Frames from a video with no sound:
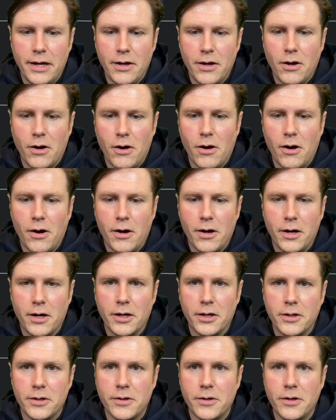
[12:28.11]

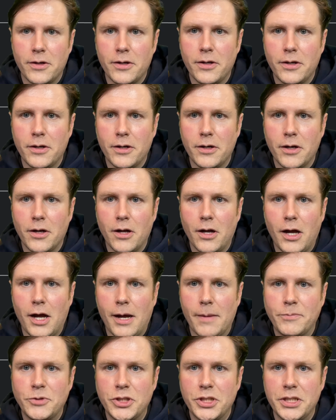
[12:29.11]
our
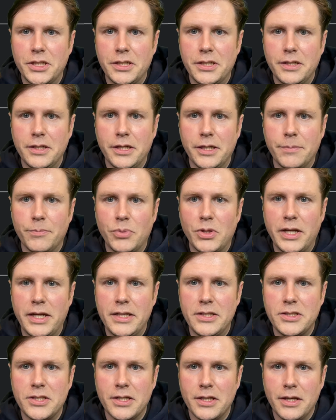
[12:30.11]
option in
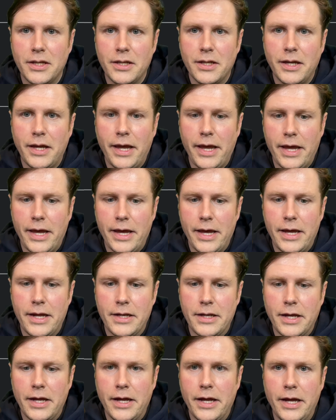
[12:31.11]
place and
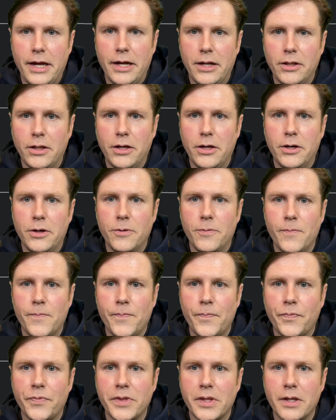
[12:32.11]
hello.
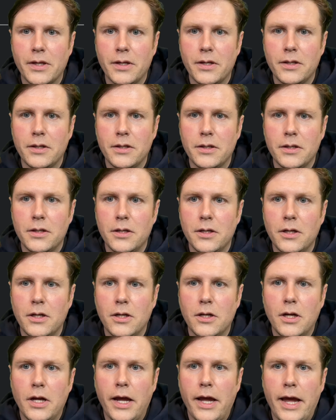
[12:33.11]

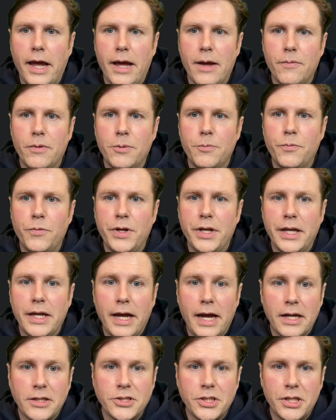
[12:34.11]
And when we
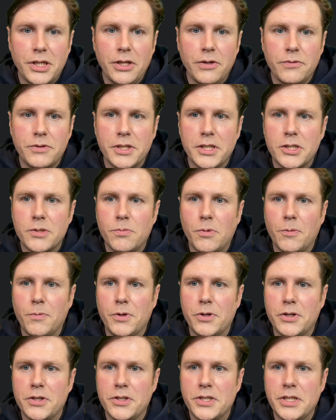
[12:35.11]
execute this, what we're
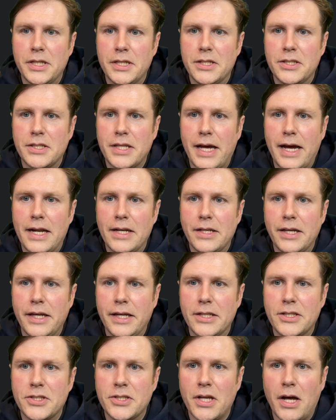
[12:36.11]
going to see is that
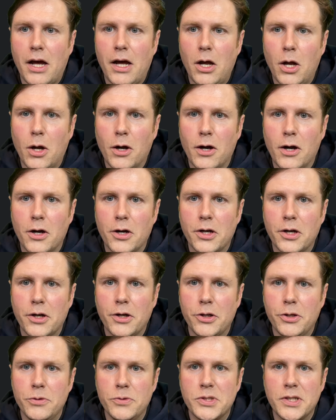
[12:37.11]
it saw our
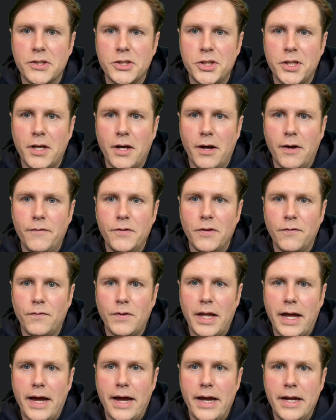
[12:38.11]
usage of the
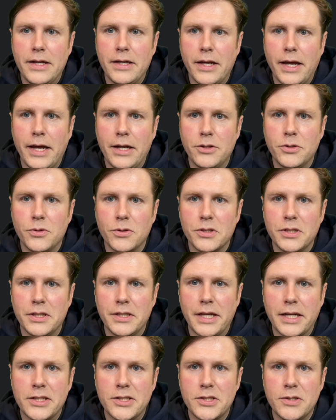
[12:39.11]
flag and took the
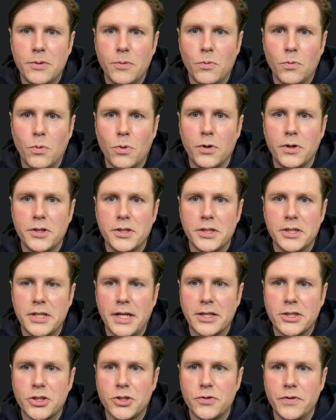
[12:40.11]
next word, this
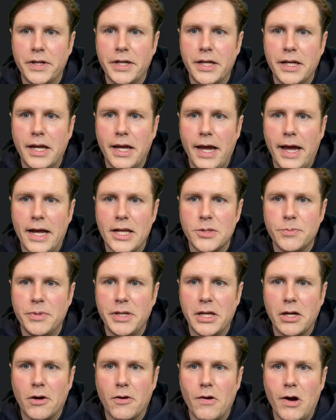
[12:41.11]
next string, as
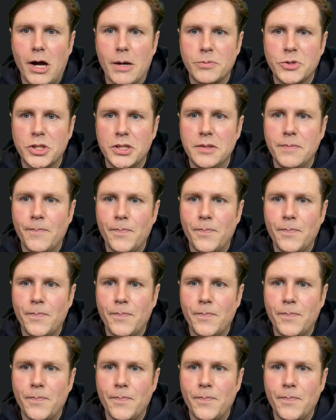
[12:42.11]
being our option,